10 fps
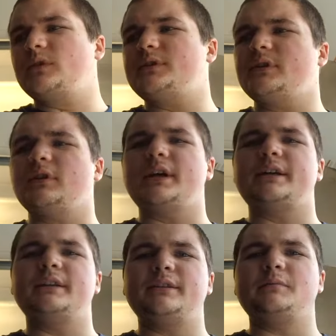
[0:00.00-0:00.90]
until I
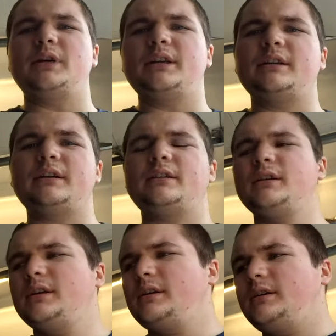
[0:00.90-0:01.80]
get the money to
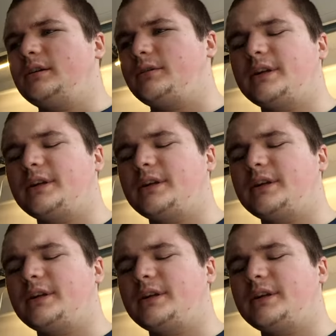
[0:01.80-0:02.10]
you know,